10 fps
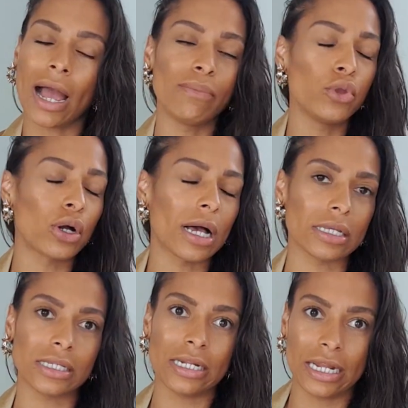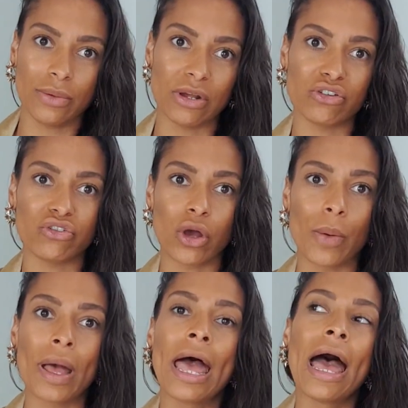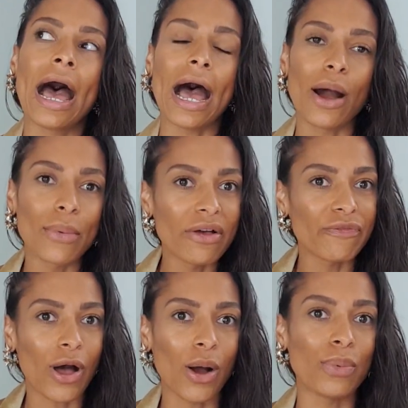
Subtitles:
I'm not cussing anyone's job. However,